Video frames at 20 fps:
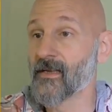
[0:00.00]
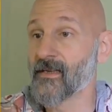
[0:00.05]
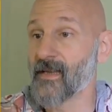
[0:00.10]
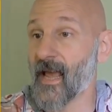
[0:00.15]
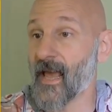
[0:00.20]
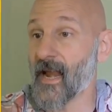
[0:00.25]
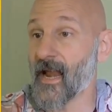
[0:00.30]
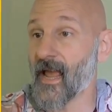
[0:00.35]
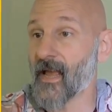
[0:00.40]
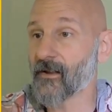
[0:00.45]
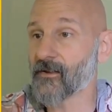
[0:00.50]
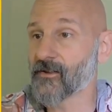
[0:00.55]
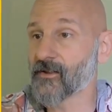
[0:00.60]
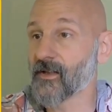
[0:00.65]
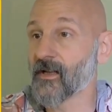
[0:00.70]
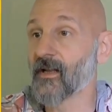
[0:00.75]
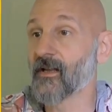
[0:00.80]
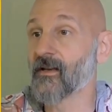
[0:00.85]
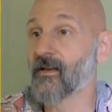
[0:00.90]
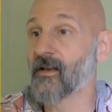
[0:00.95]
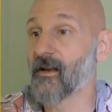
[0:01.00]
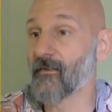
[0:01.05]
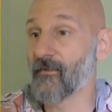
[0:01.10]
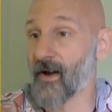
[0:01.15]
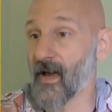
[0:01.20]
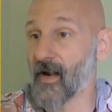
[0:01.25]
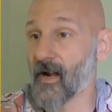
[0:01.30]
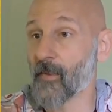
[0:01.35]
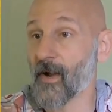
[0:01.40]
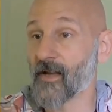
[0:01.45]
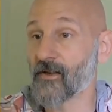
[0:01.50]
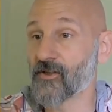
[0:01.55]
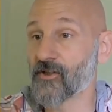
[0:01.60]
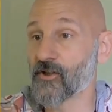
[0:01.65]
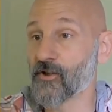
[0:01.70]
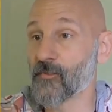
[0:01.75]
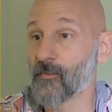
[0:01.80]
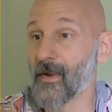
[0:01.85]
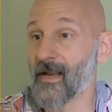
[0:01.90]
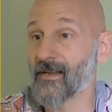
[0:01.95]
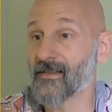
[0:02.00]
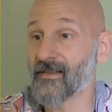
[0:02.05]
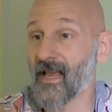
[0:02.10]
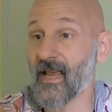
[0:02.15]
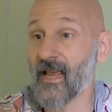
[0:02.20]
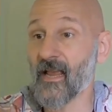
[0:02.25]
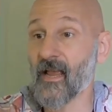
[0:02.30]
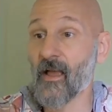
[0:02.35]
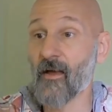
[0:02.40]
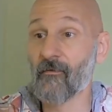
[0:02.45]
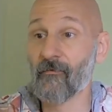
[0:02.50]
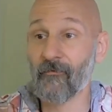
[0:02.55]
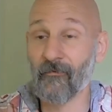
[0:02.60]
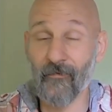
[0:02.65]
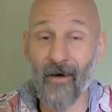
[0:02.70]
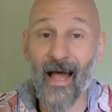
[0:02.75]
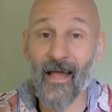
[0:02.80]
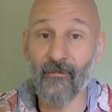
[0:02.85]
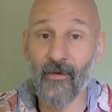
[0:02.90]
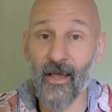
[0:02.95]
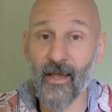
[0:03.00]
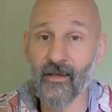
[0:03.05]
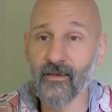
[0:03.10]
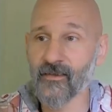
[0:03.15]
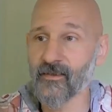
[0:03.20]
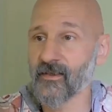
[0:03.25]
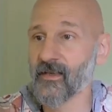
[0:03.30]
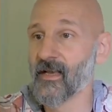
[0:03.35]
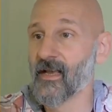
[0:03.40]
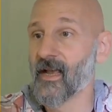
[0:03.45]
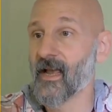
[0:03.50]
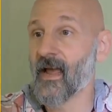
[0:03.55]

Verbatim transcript: 10x divided by 2 makes a 5x,